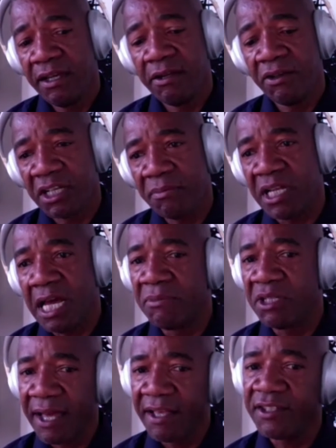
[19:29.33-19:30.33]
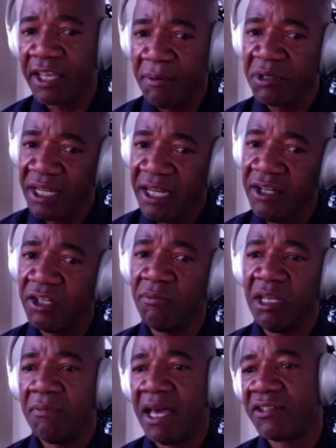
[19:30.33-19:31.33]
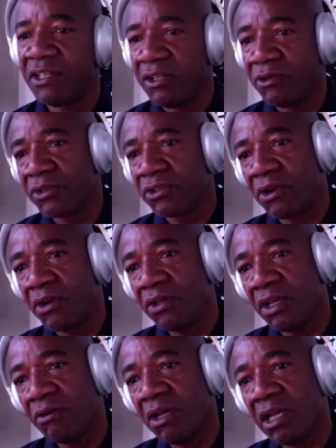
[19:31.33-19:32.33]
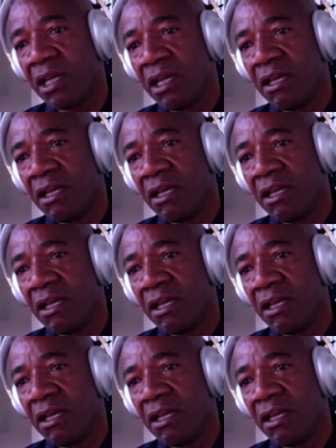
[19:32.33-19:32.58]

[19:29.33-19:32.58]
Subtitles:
sometimes landscapes need to be messy to a certain degree.